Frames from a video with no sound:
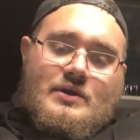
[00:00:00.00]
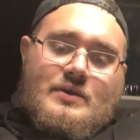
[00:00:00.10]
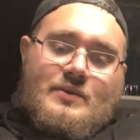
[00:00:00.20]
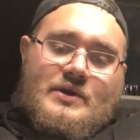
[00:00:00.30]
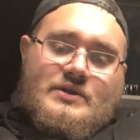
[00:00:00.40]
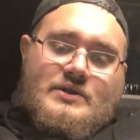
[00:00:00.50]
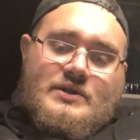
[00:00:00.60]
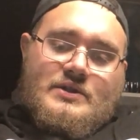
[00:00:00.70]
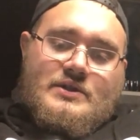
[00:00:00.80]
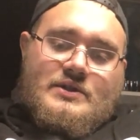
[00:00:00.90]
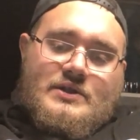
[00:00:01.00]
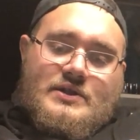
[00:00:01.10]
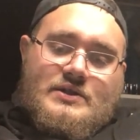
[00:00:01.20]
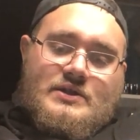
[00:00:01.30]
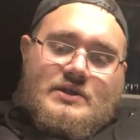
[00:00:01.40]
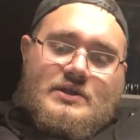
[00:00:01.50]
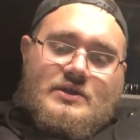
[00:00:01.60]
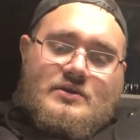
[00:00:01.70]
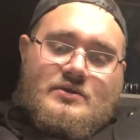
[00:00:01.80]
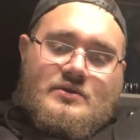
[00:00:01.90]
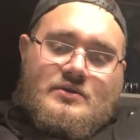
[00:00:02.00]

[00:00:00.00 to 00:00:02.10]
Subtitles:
that makes this a 16.